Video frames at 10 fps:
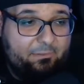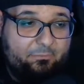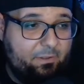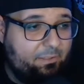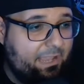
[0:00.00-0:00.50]

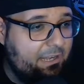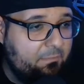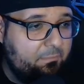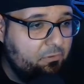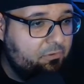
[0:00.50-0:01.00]
feels like I
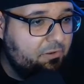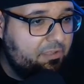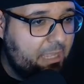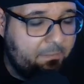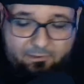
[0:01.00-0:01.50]
just blew through
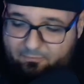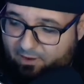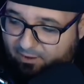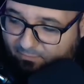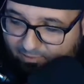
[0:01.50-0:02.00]
this episode,
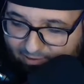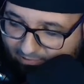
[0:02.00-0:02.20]
man, but